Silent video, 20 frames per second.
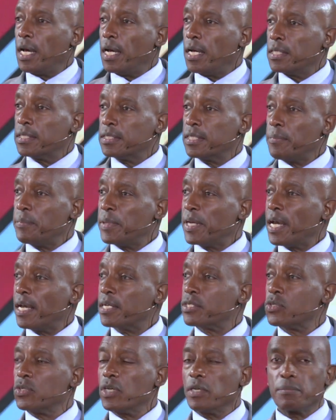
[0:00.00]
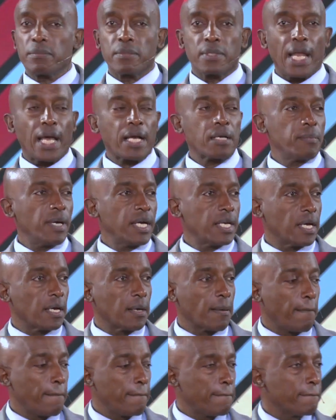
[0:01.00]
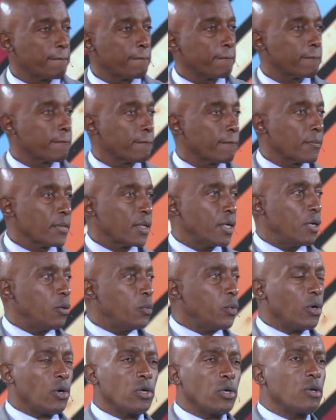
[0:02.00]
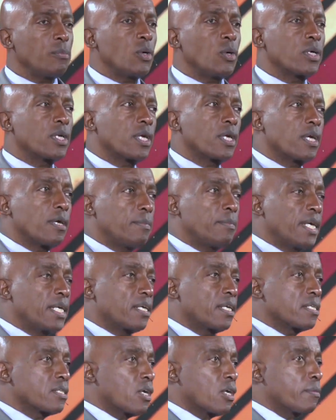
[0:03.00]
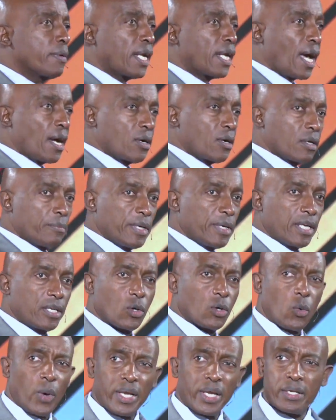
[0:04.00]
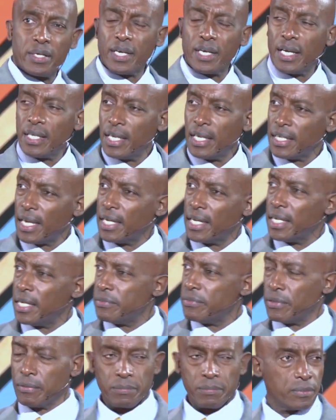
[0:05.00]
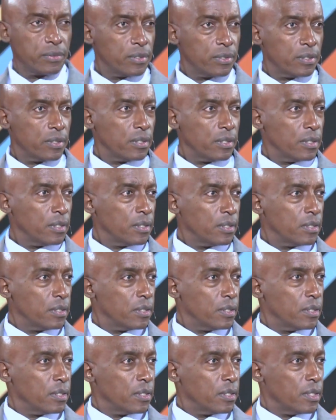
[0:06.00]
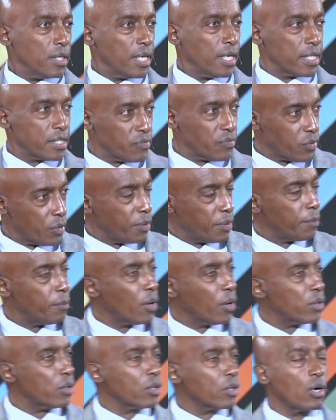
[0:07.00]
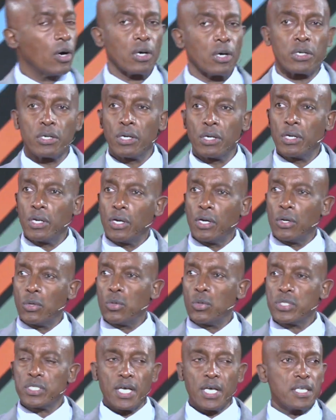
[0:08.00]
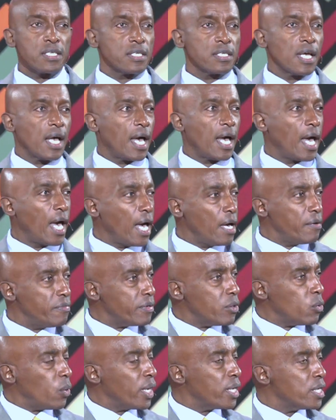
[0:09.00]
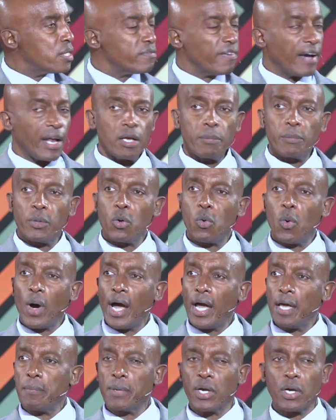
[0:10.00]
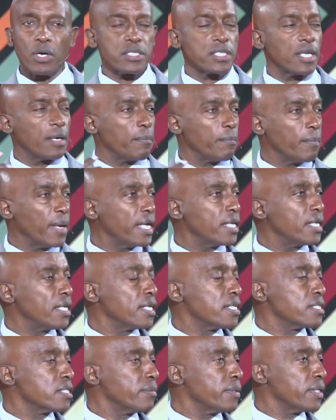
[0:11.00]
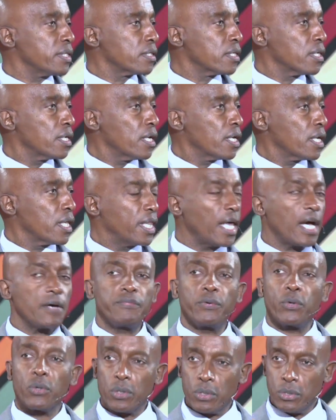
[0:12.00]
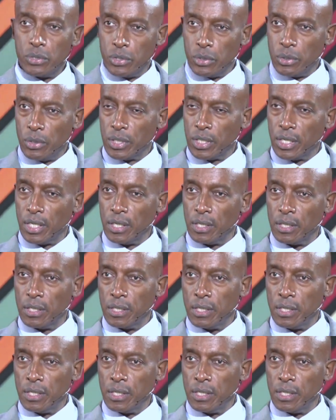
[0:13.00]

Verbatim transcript: Something extreme, like murder. We all know murder, murder is wrong, but hang on a minute. Where did you get that idea from? It's from a moral God who says, everyone is valuable. Why? Because they're made in his image. Therefore, do not kill.